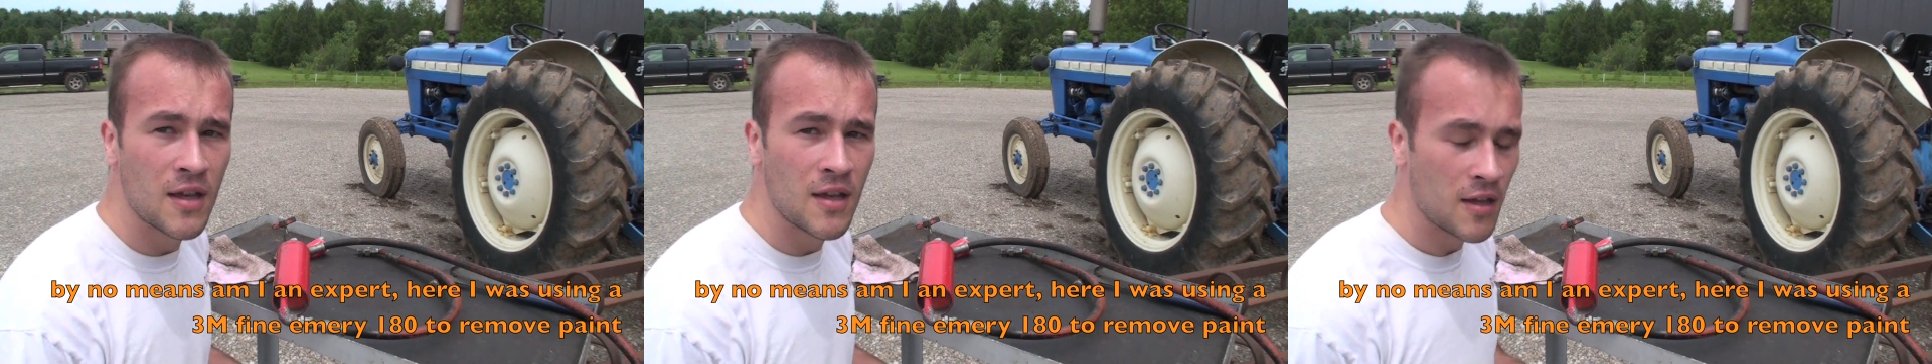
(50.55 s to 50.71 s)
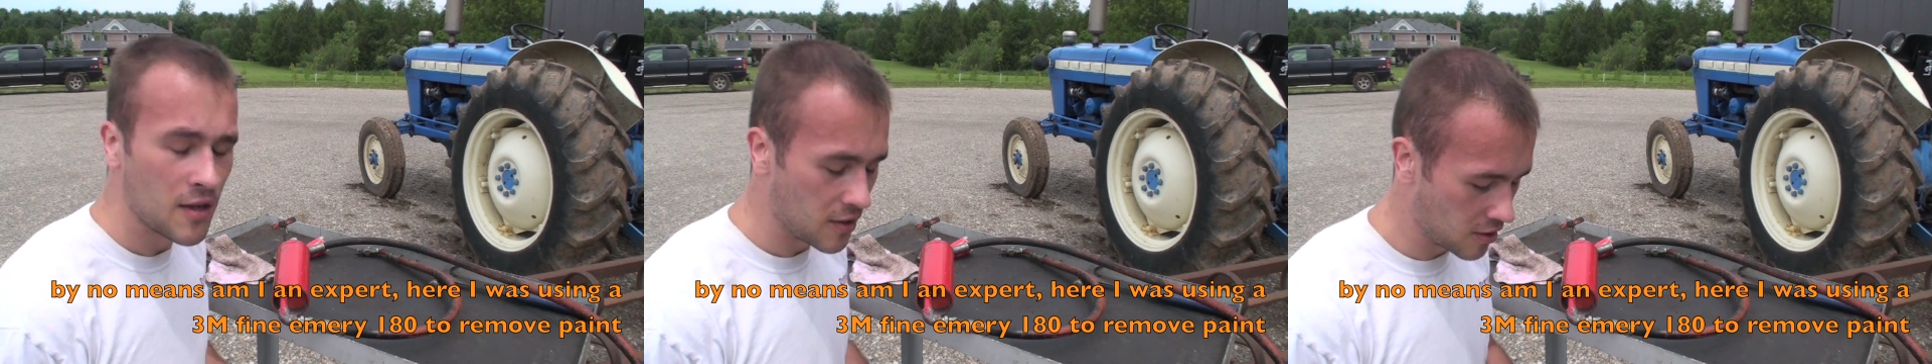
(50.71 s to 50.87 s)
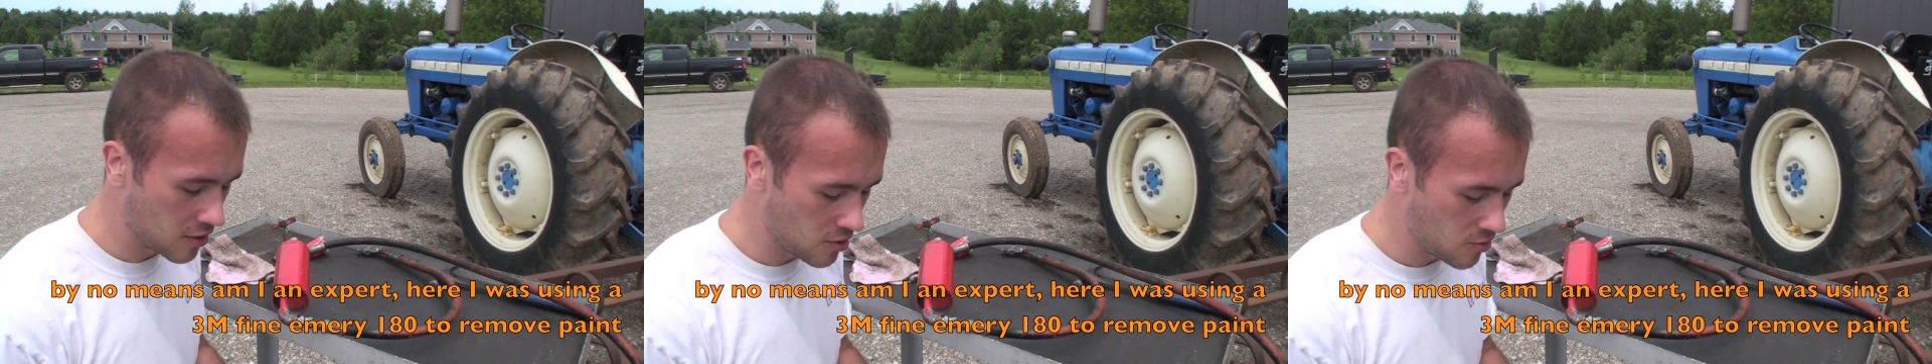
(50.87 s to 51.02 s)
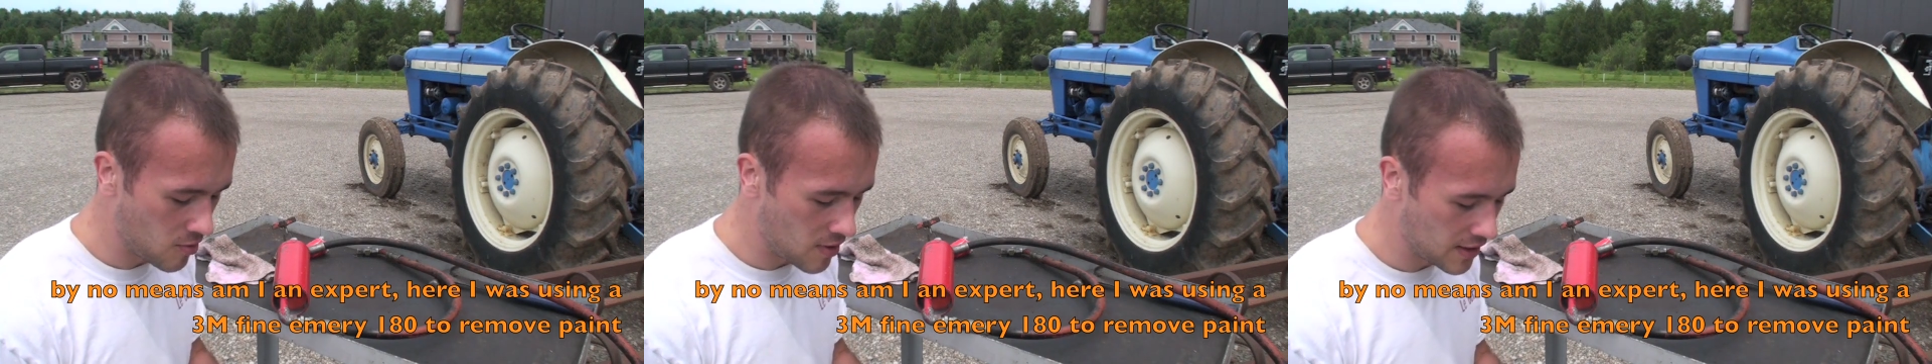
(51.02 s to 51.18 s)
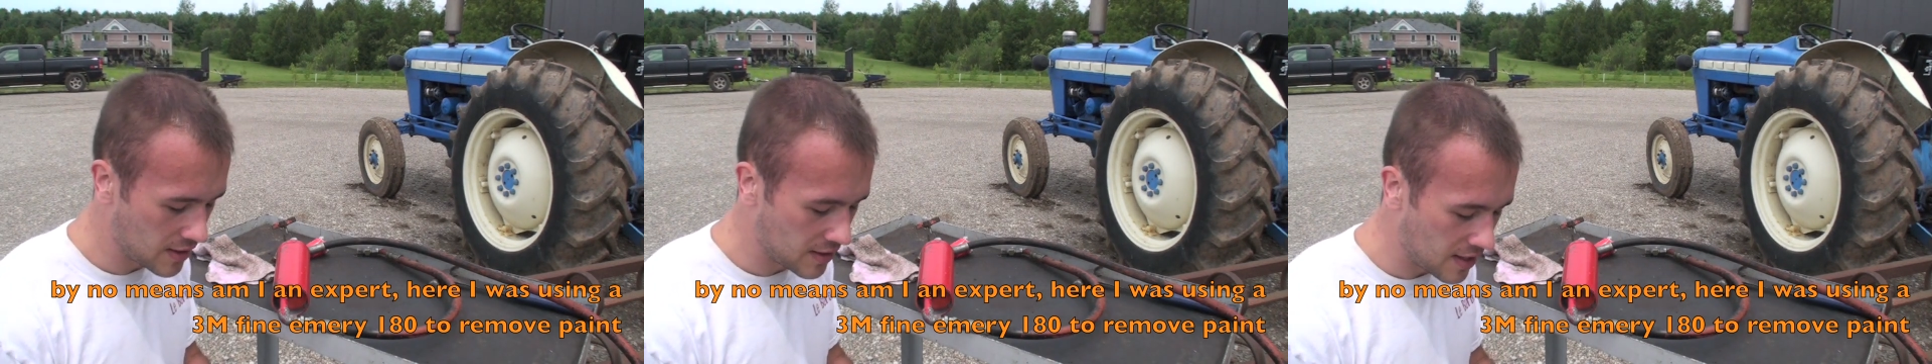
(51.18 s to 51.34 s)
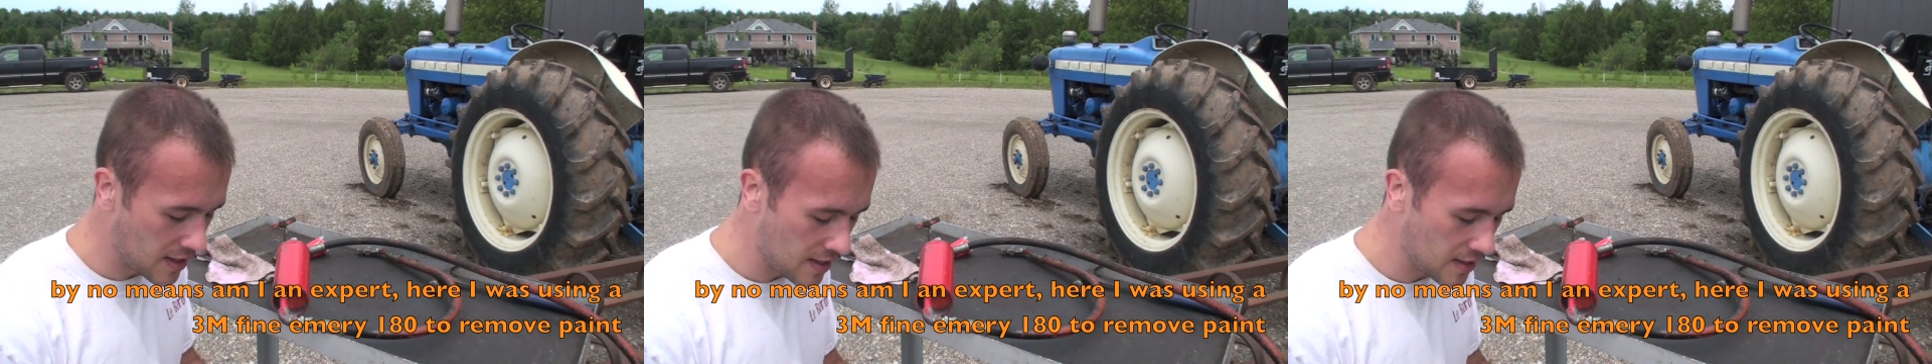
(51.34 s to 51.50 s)
you're going to
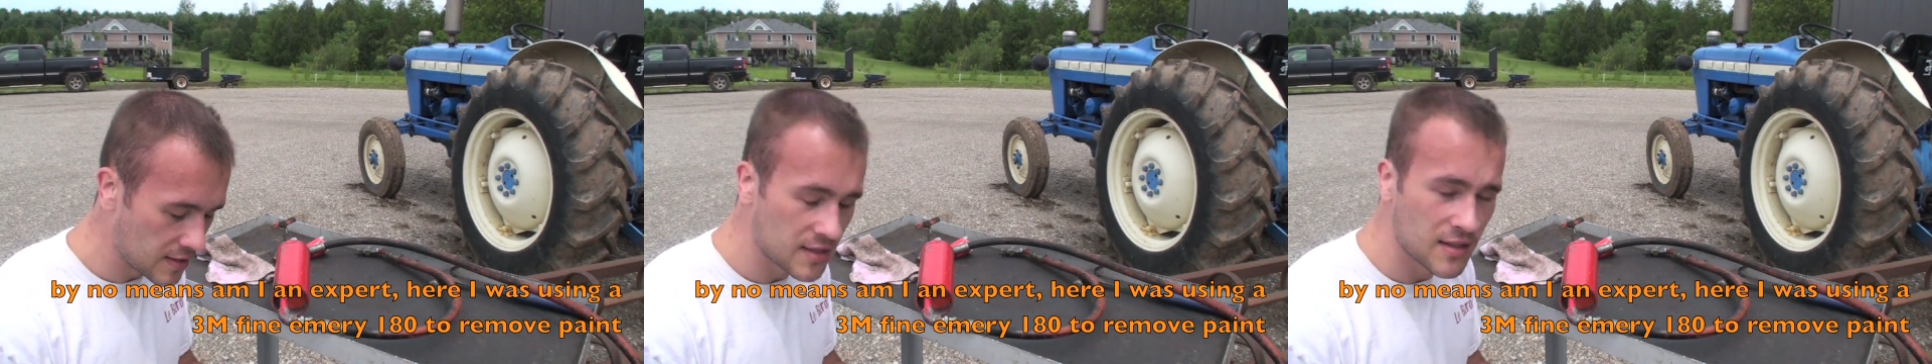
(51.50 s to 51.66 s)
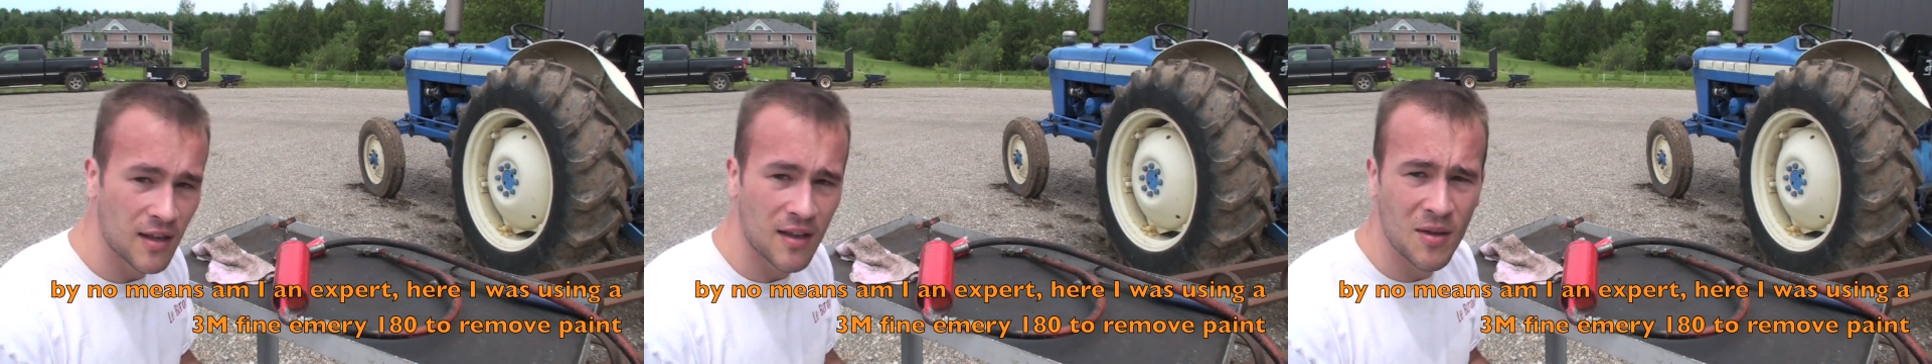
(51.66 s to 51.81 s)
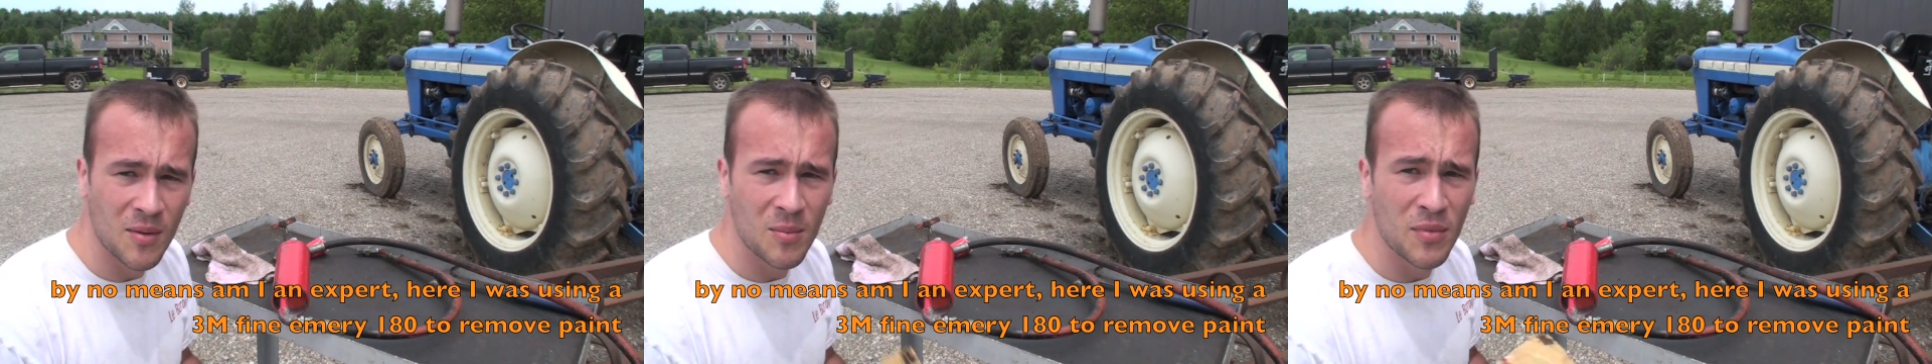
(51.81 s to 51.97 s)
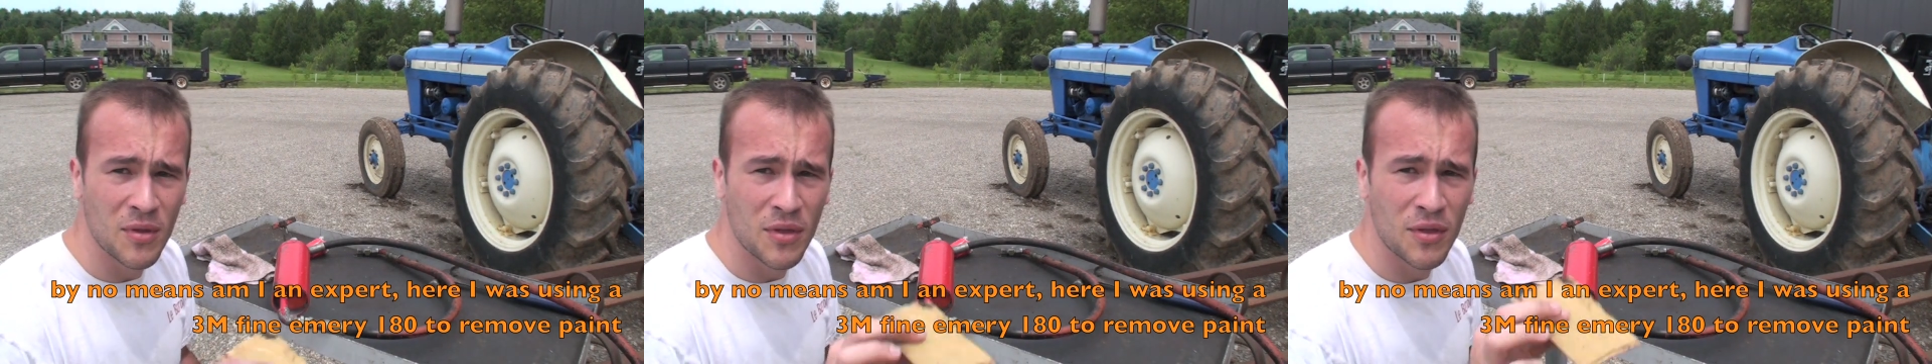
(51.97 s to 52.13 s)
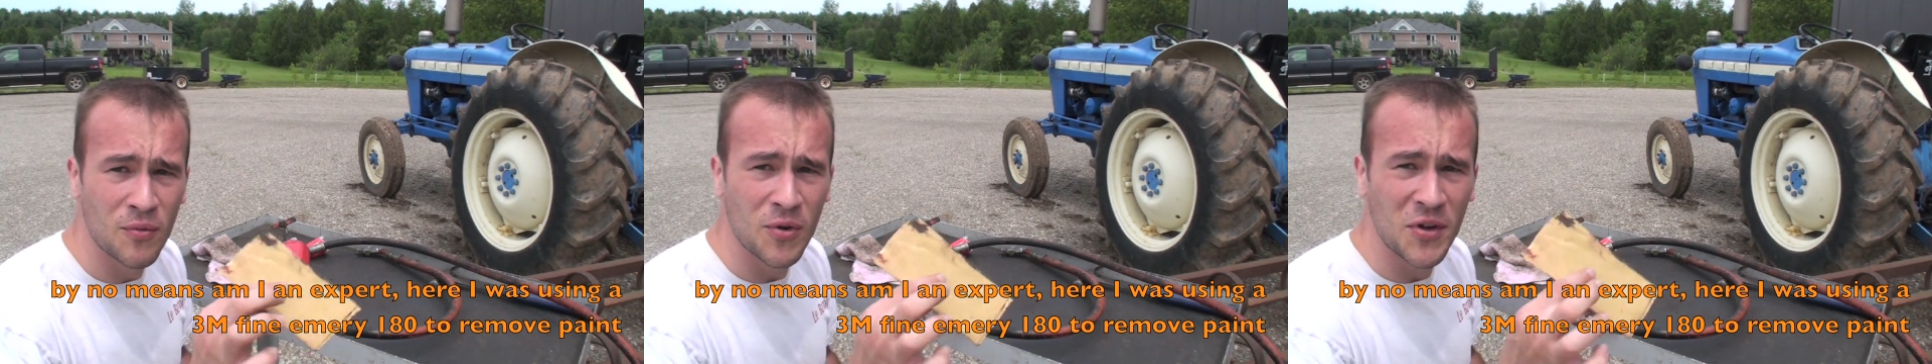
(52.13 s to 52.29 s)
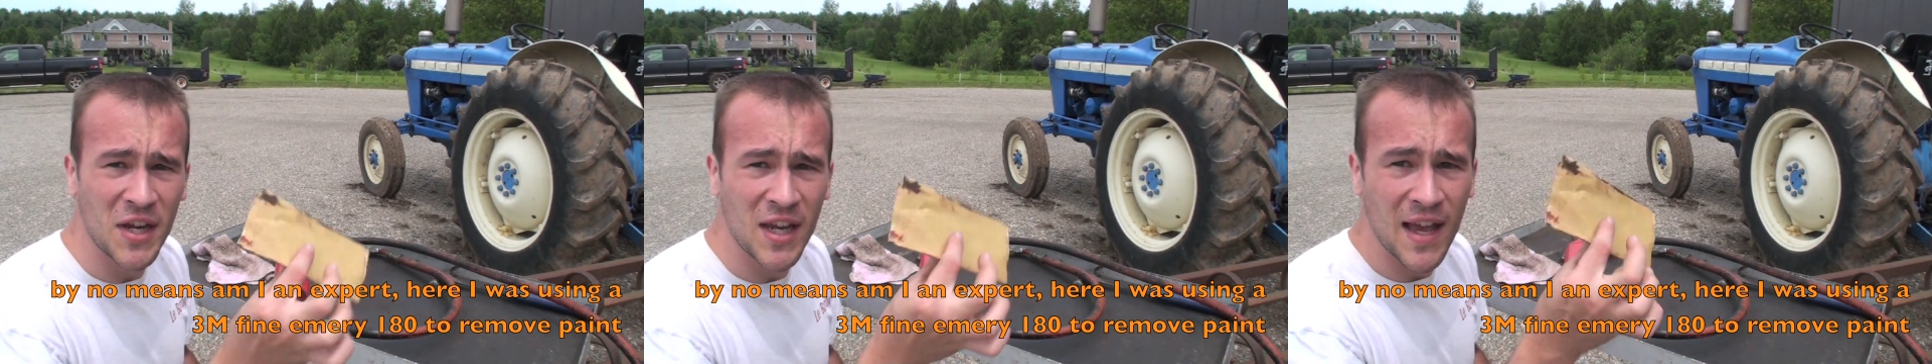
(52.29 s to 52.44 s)
want to take some
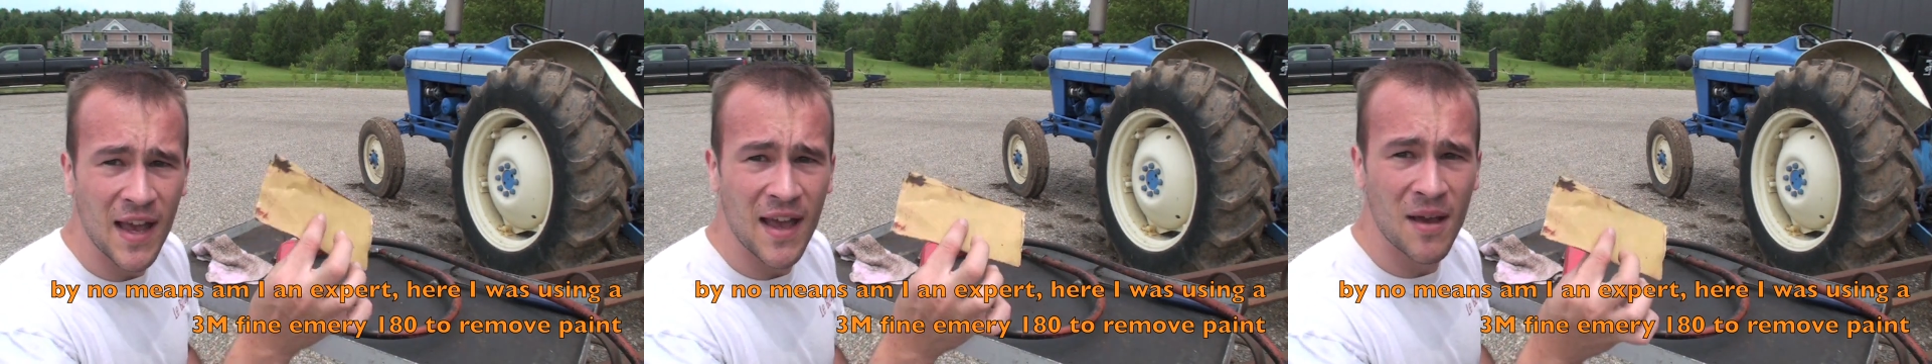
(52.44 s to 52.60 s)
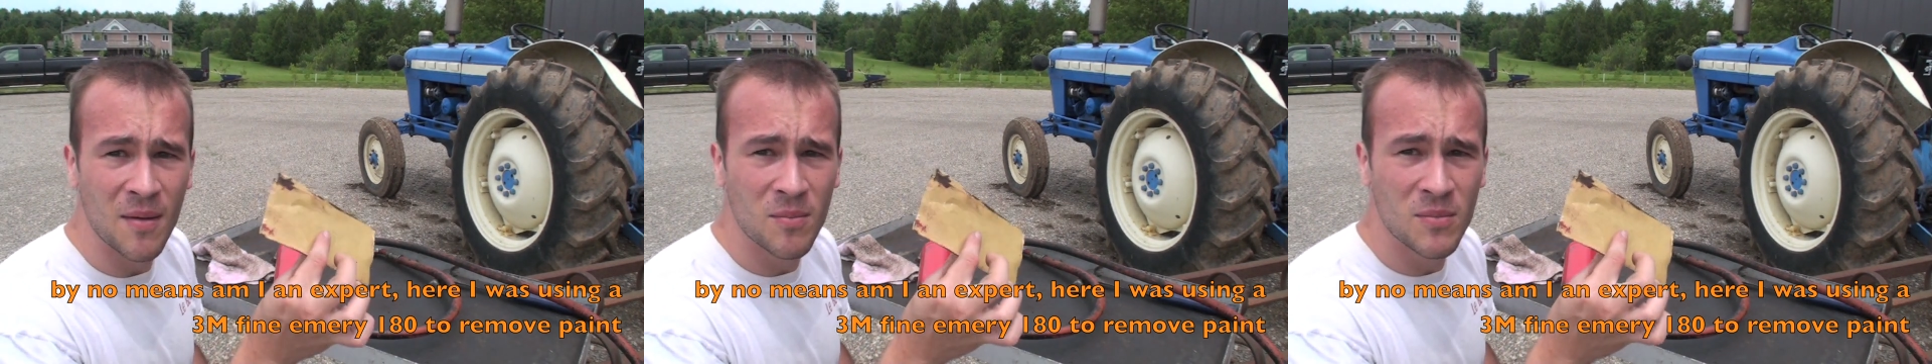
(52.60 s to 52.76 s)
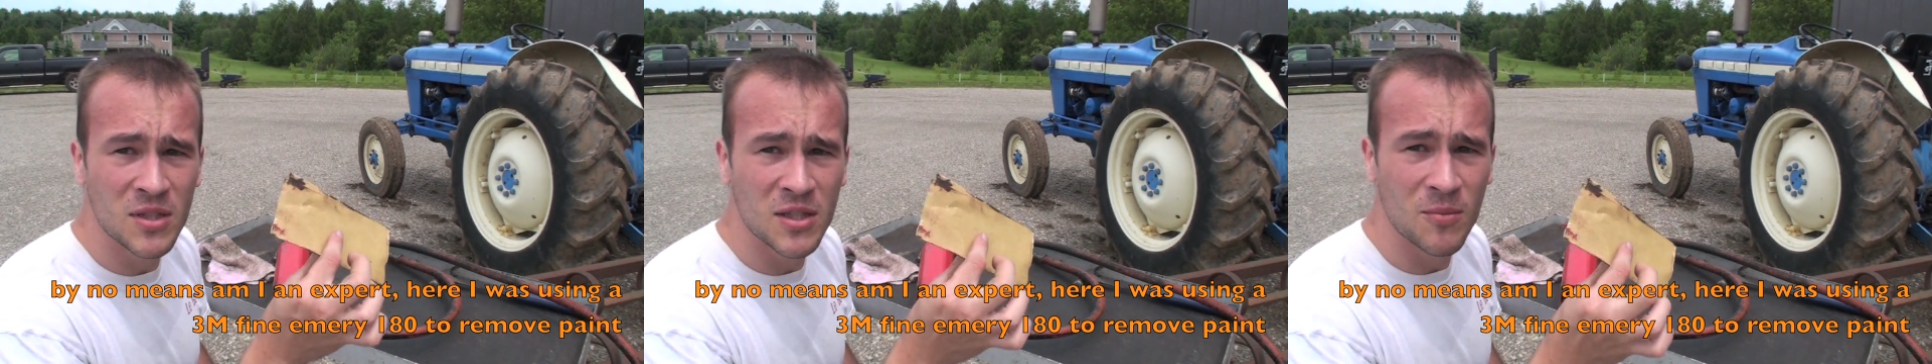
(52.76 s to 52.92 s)
3M,